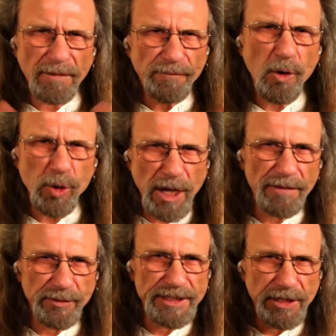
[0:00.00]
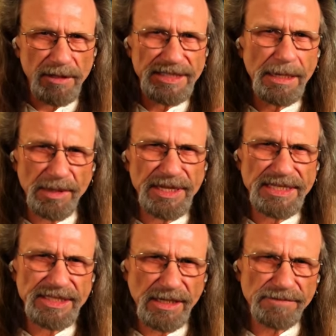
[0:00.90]
a full coverage on some of this
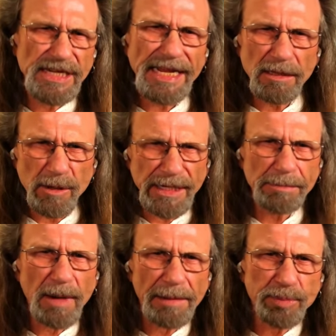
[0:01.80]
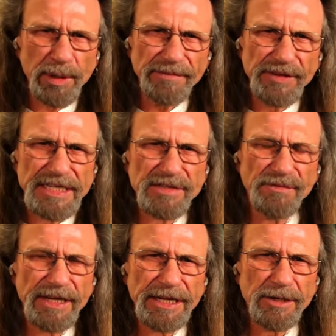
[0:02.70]
stuff, take a look at my previous
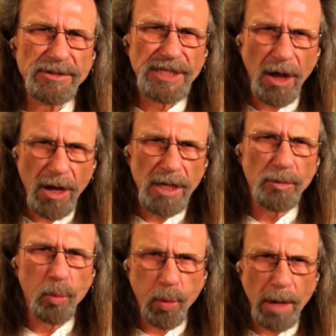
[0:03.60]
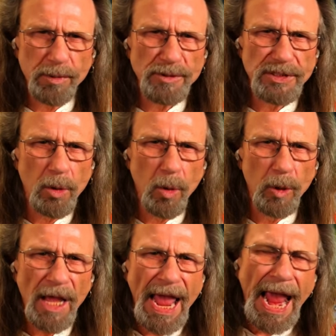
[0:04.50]
videos on Rubber
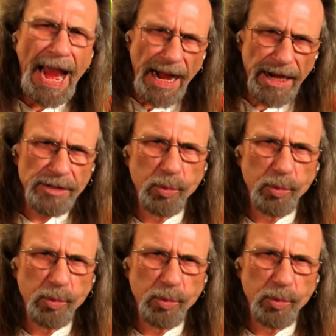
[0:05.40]
Soul and